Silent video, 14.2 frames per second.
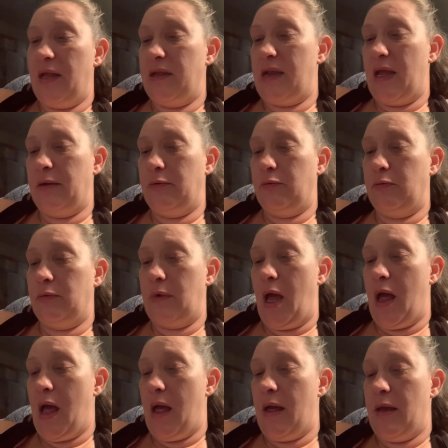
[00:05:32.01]
nothing,
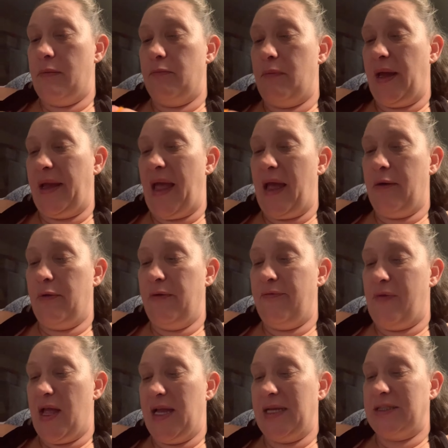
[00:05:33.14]
my gag
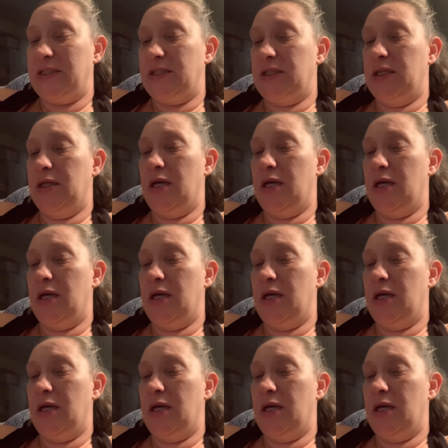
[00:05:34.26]
reflex,